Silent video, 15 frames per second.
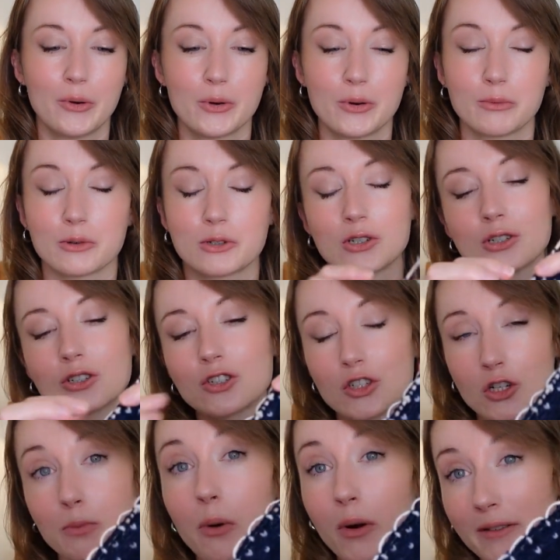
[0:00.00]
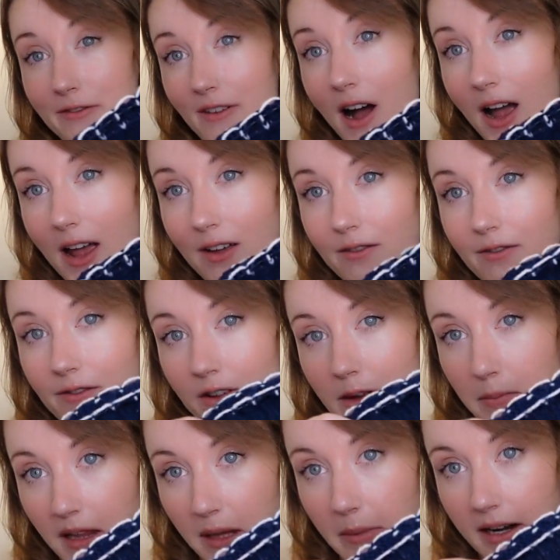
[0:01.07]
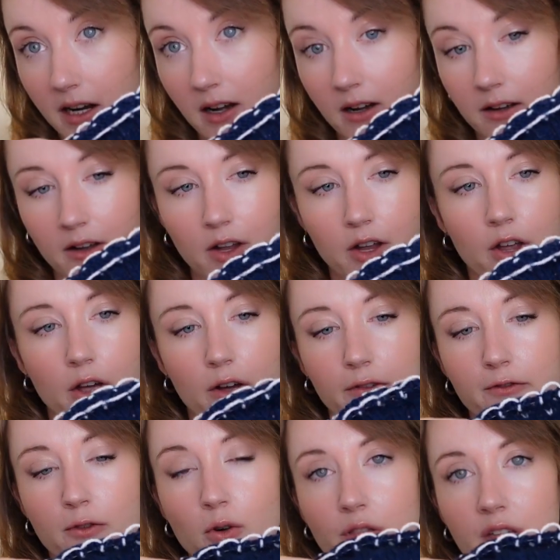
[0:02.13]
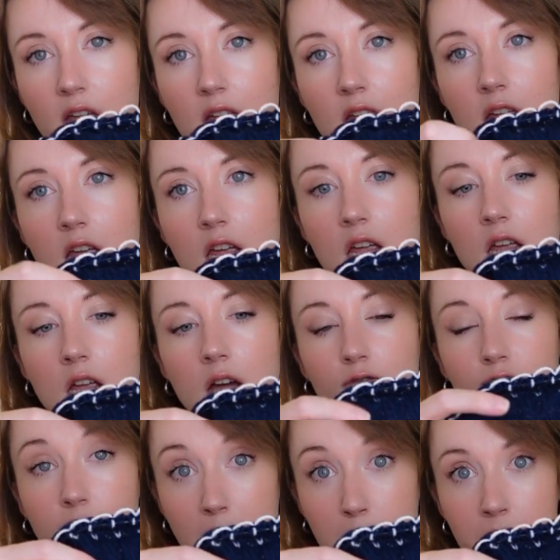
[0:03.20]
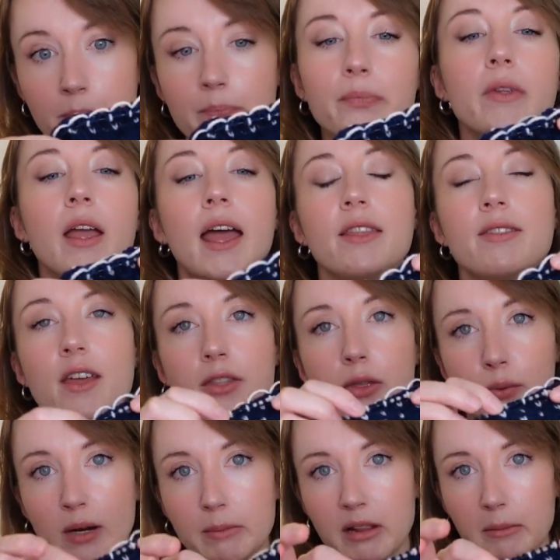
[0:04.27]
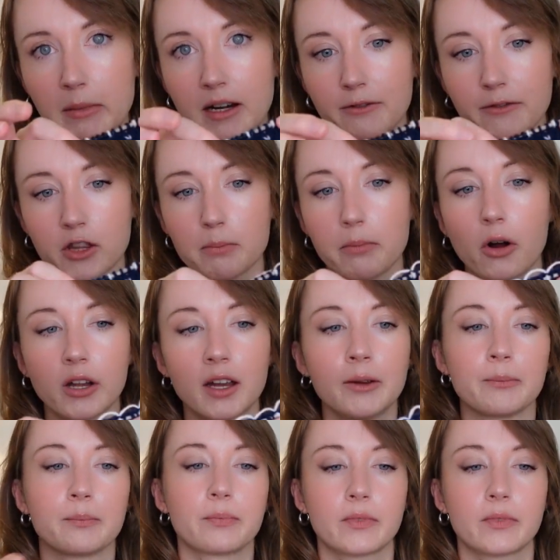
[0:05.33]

well, 2.5mm for the rib, and then 3mm for the body.